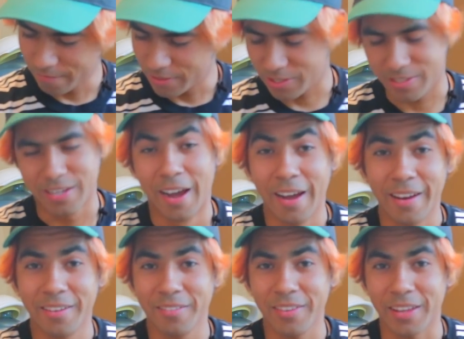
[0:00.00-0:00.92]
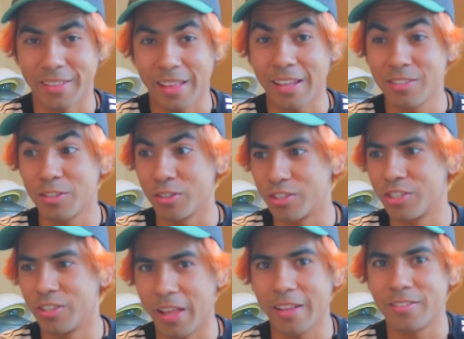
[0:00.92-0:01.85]
just kind of like that's
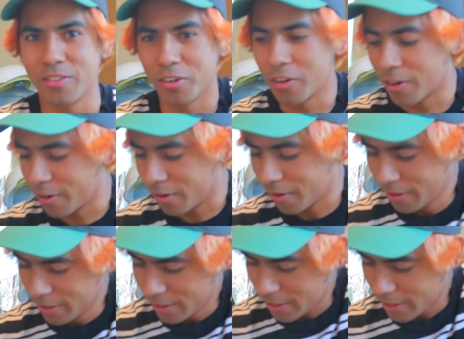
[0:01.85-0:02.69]
your girl.